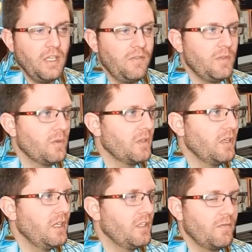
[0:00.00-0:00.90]
If you were
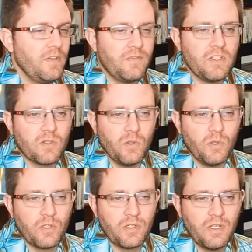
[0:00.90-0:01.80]
in your 50s or
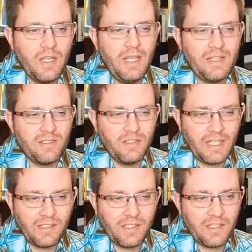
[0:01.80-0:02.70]
older, it's
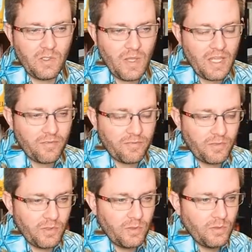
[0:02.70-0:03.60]
likely that you had a
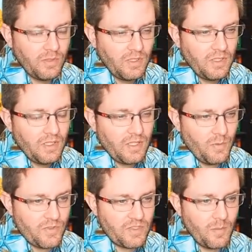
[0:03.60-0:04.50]
flu that
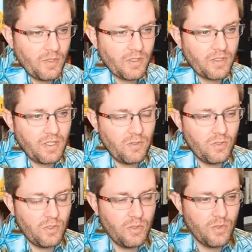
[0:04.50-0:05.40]
was similar in
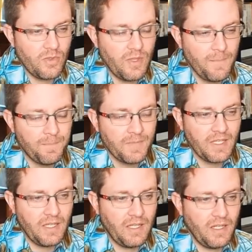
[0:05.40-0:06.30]
your youth
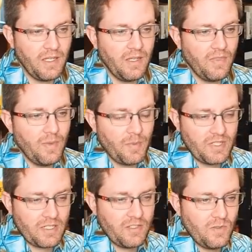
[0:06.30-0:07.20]
uh, that
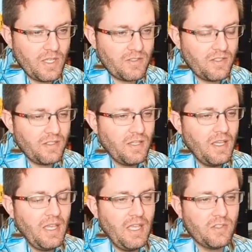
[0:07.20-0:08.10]
protected you against it.
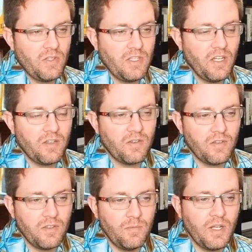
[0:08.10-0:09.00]
And so the young,
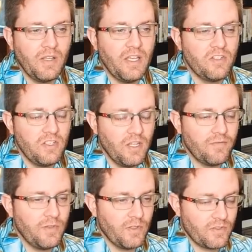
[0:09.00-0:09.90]
middle-aged and young
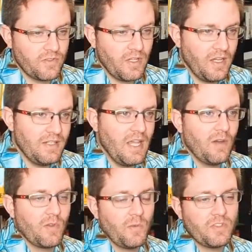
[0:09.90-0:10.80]
folks on
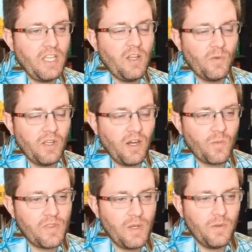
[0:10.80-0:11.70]
down were the ones that got hit really
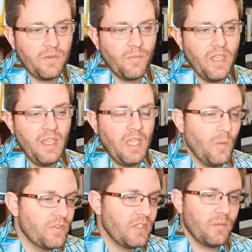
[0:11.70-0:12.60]
hard with that one.
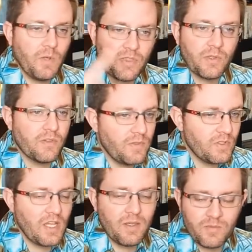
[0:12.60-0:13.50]
And once they went through it a few
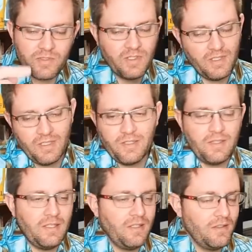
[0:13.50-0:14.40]
times,
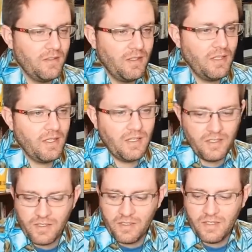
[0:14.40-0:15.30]
then uh,
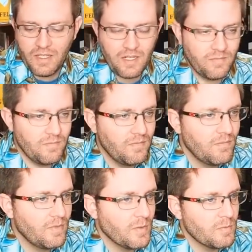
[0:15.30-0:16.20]
it had
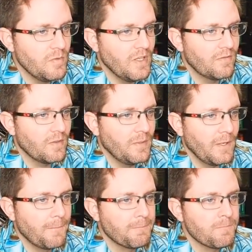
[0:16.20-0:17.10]
pretty much moved on from
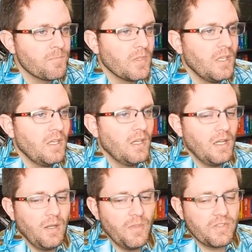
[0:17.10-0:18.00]
there.
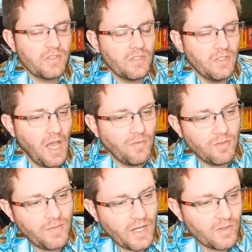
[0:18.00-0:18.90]
Uh, this is a
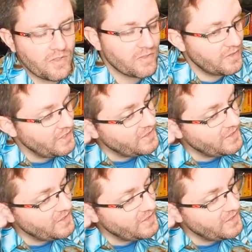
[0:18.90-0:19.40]
novel virus that